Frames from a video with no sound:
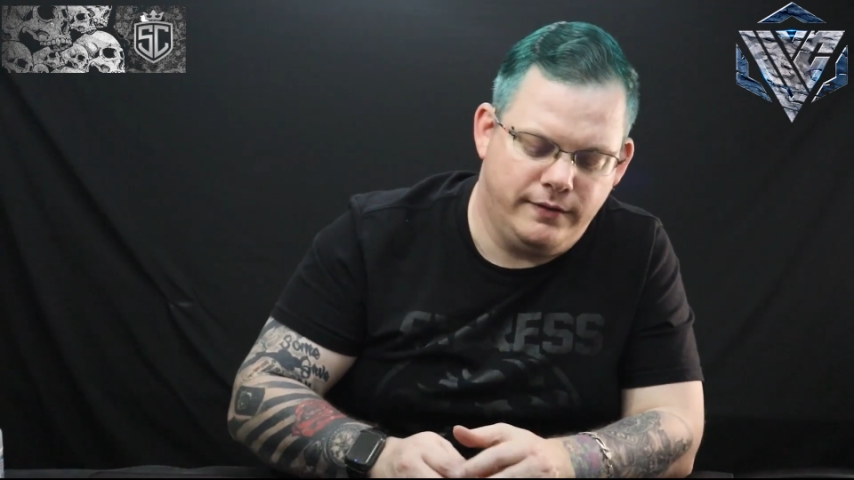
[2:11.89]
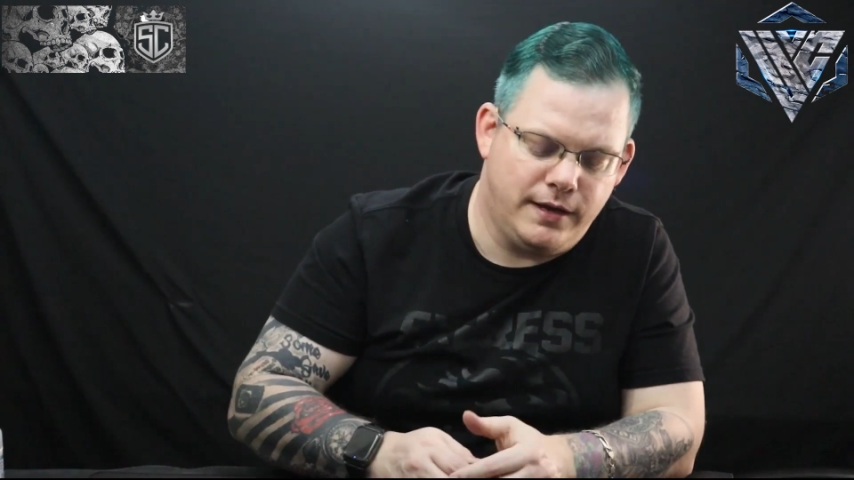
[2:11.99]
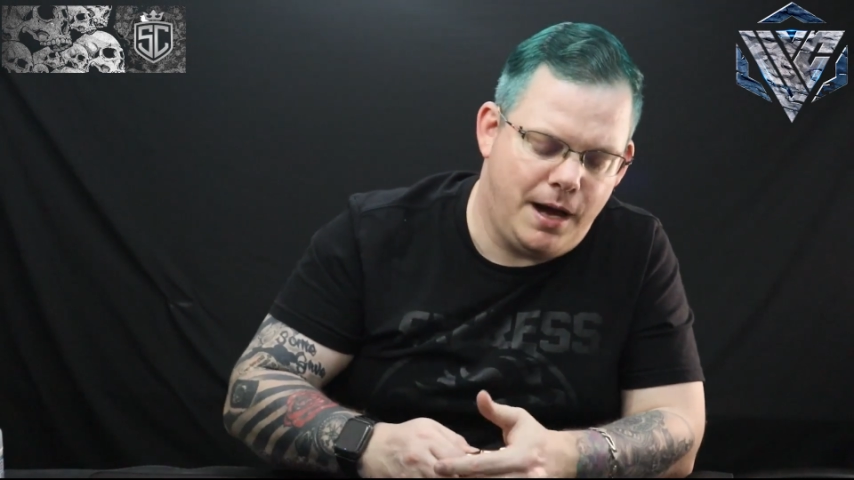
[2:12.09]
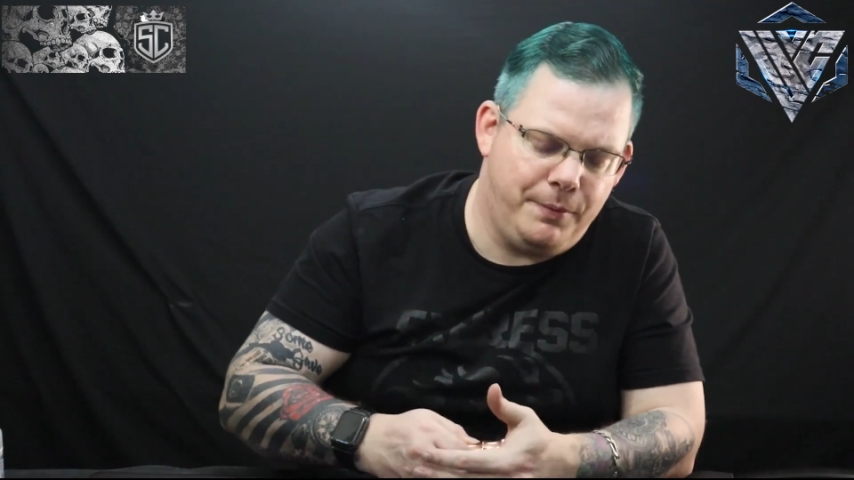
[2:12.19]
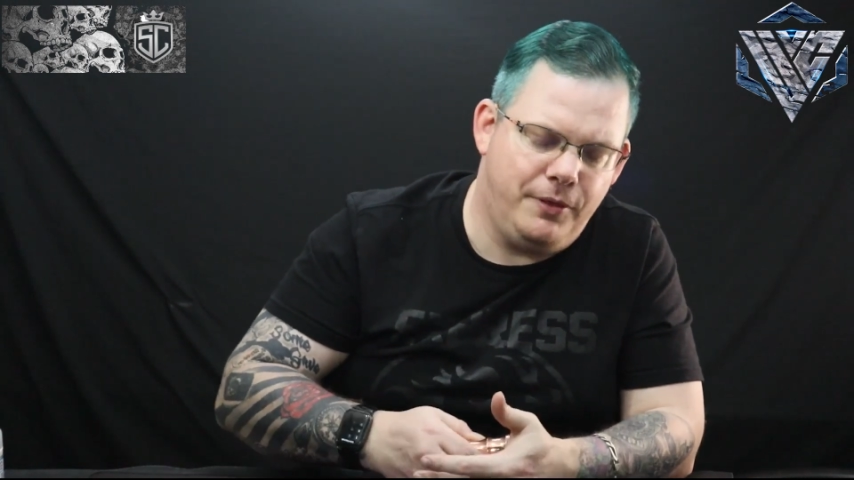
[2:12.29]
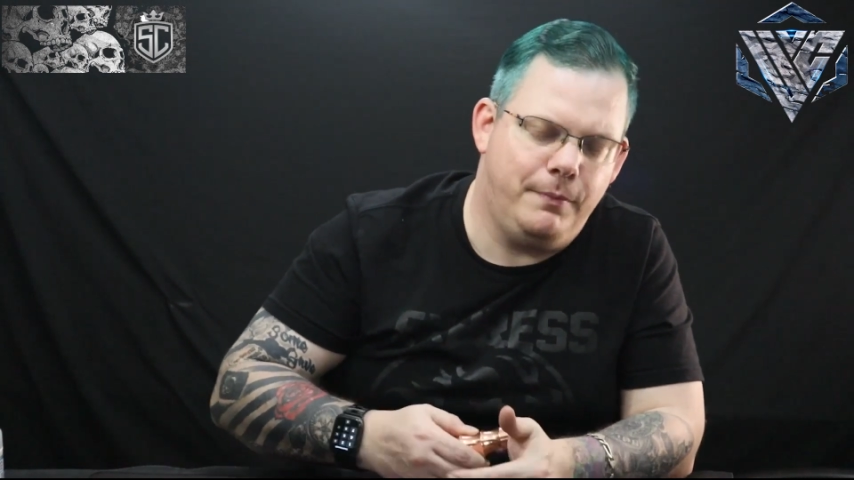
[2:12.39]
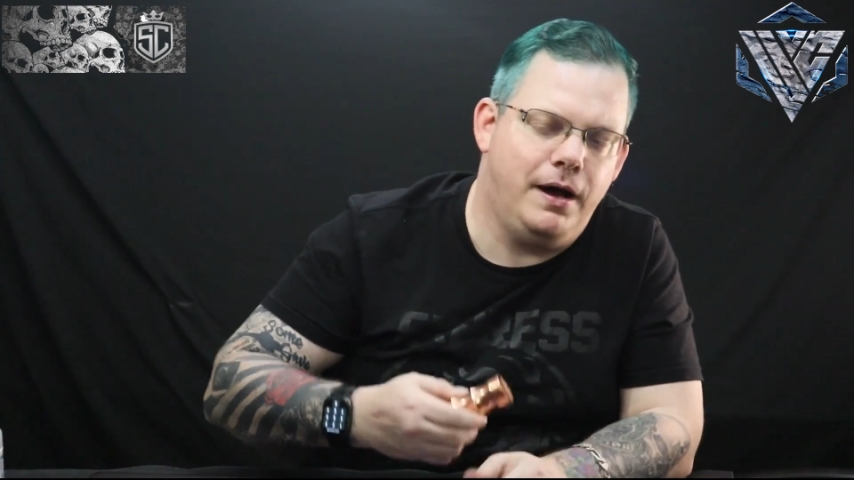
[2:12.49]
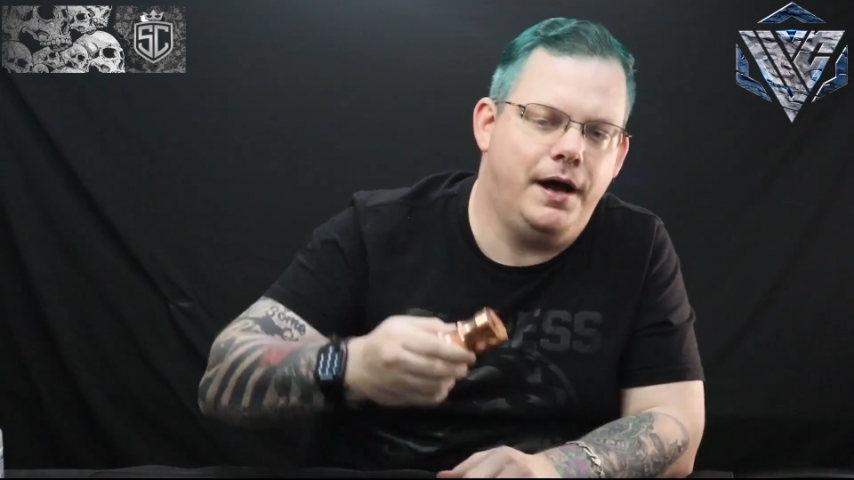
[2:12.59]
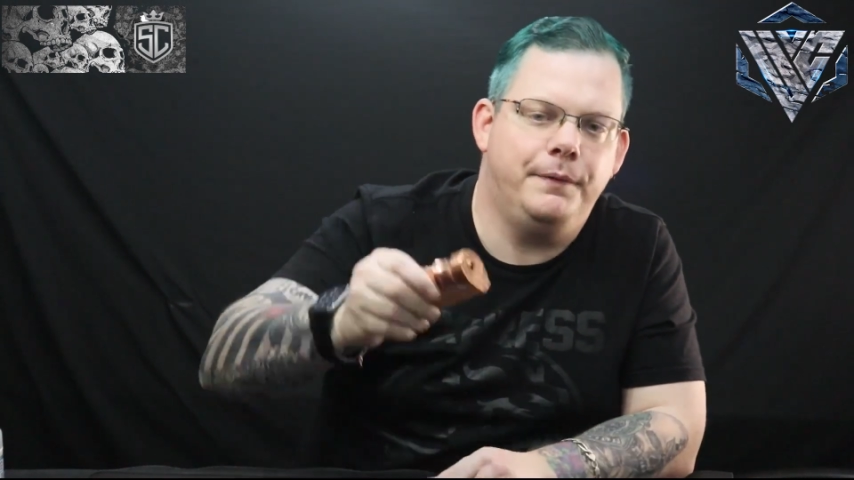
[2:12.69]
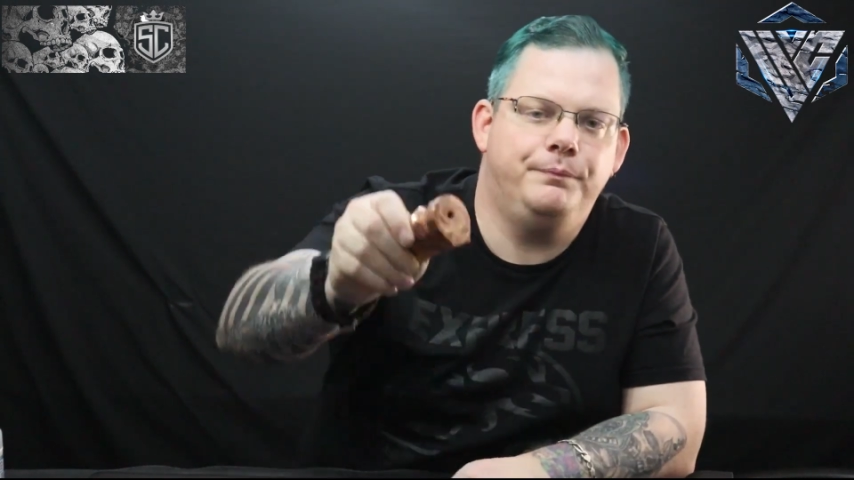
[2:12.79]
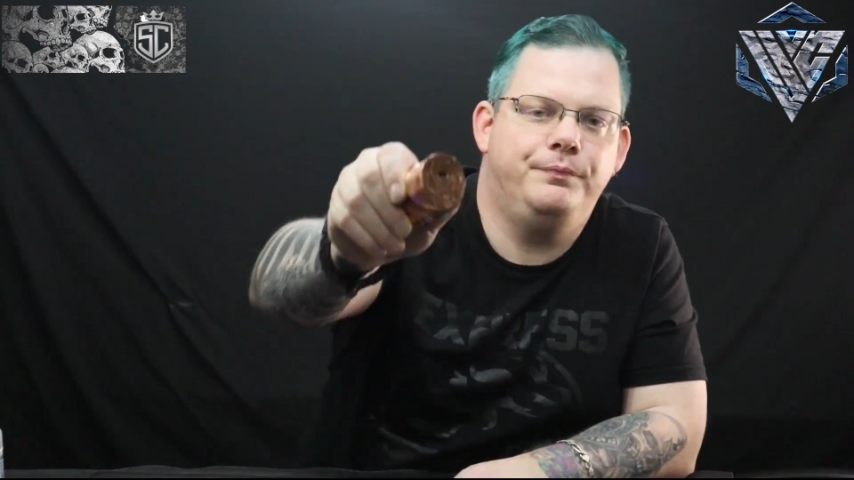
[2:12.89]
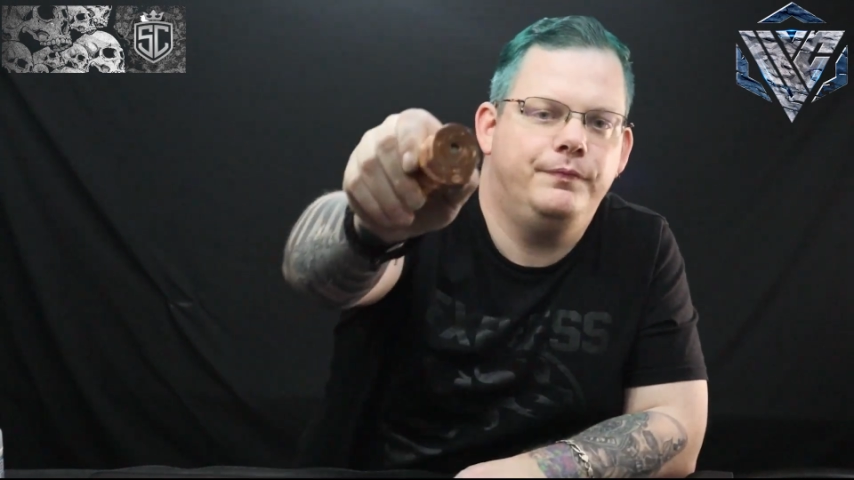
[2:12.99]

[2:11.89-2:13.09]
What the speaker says: top of the mod